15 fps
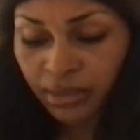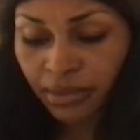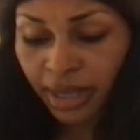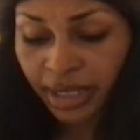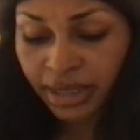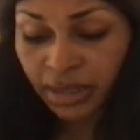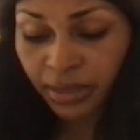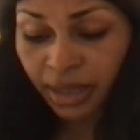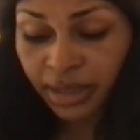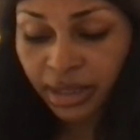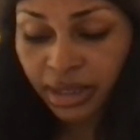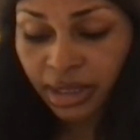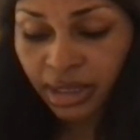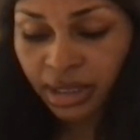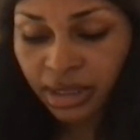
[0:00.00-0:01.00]
mess about the
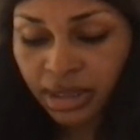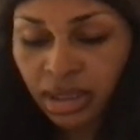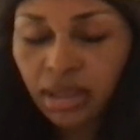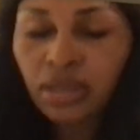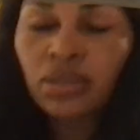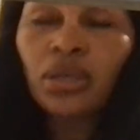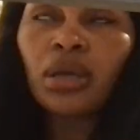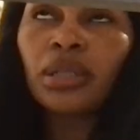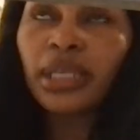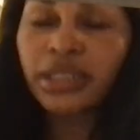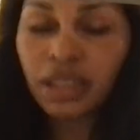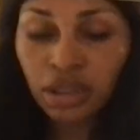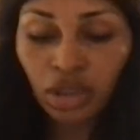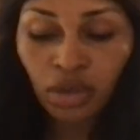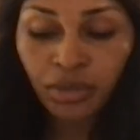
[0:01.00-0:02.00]
niece. Like
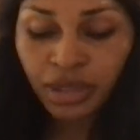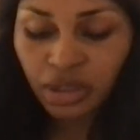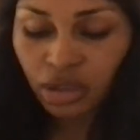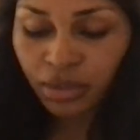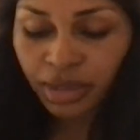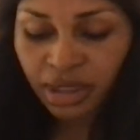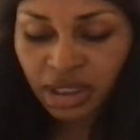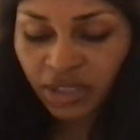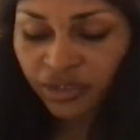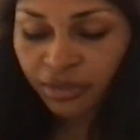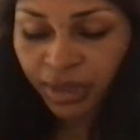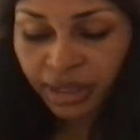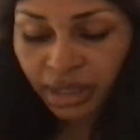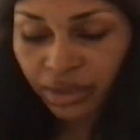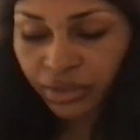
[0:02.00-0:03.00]
she told me so much stuff
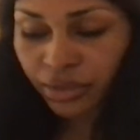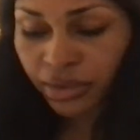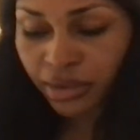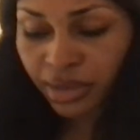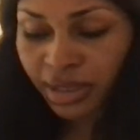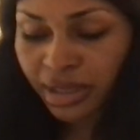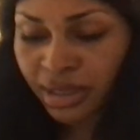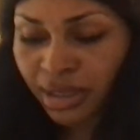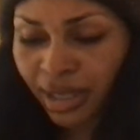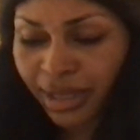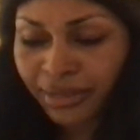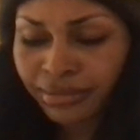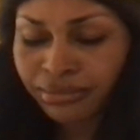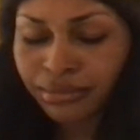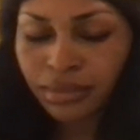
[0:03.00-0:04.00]
about that girl, and
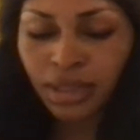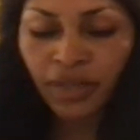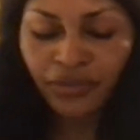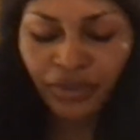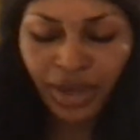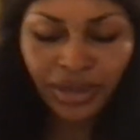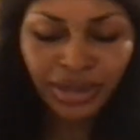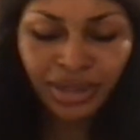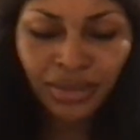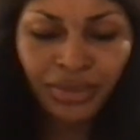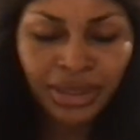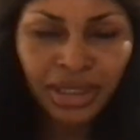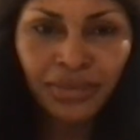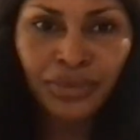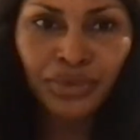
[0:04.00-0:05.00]
I it found out it
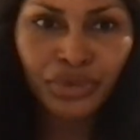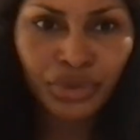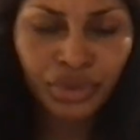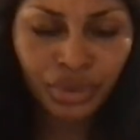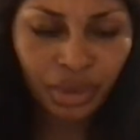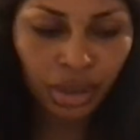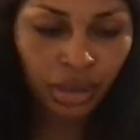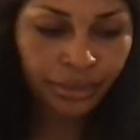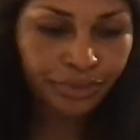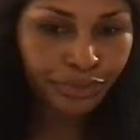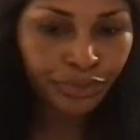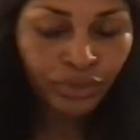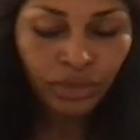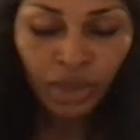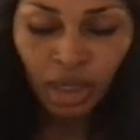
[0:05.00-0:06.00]
wasn't even true, y'all.
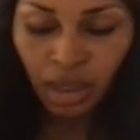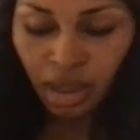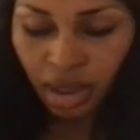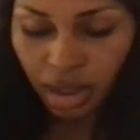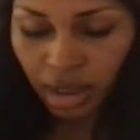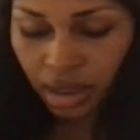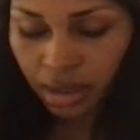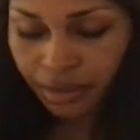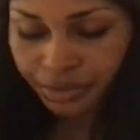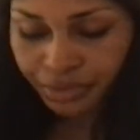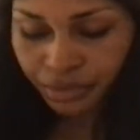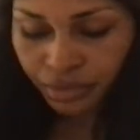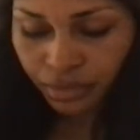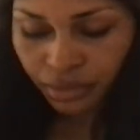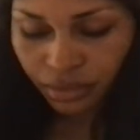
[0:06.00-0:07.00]
Um,
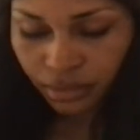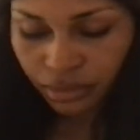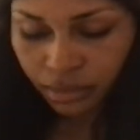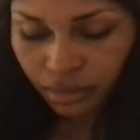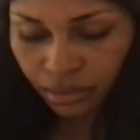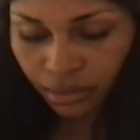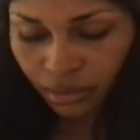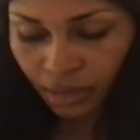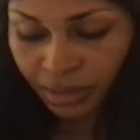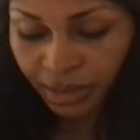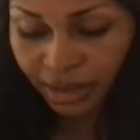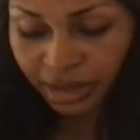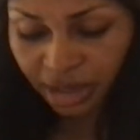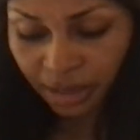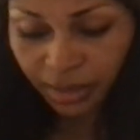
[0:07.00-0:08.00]
yeah,
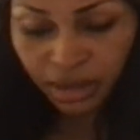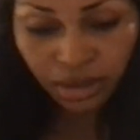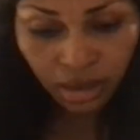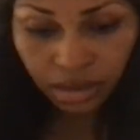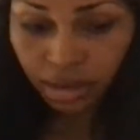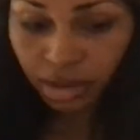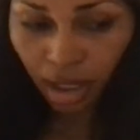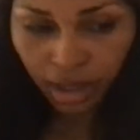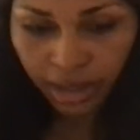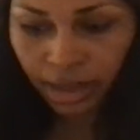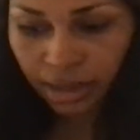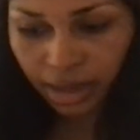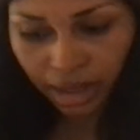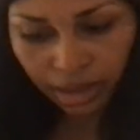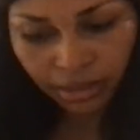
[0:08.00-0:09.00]
she had been talking a
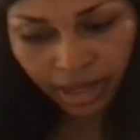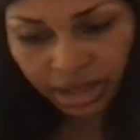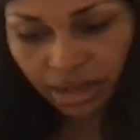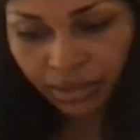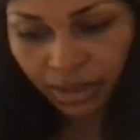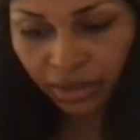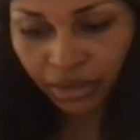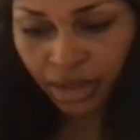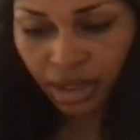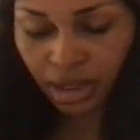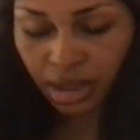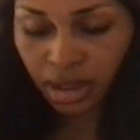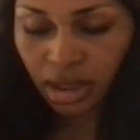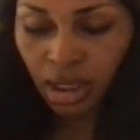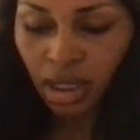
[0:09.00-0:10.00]
lot of mess about her
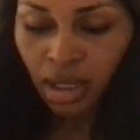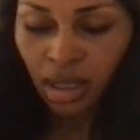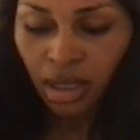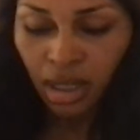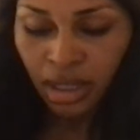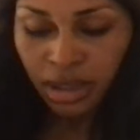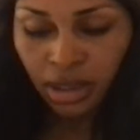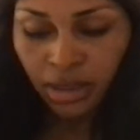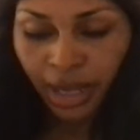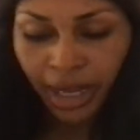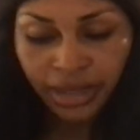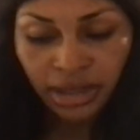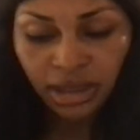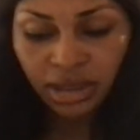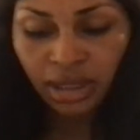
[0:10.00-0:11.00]
niece. So I
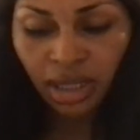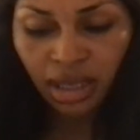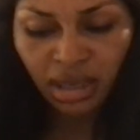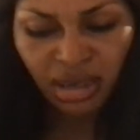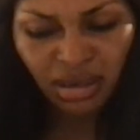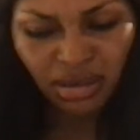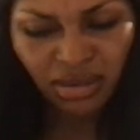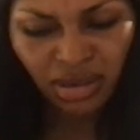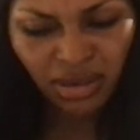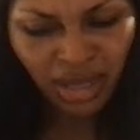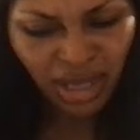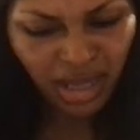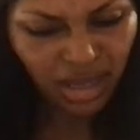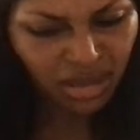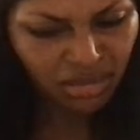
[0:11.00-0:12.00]
just thought, oh, okay,